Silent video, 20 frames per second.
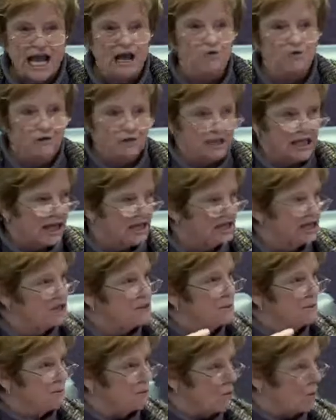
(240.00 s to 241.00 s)
and
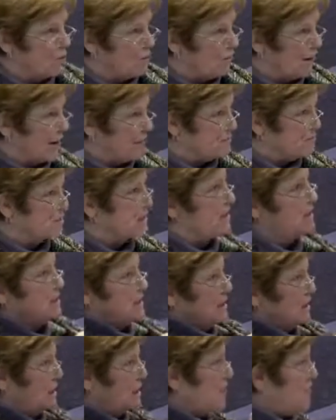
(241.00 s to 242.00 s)
related programs.
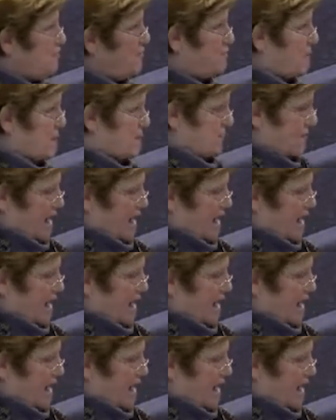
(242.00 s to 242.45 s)
Enough about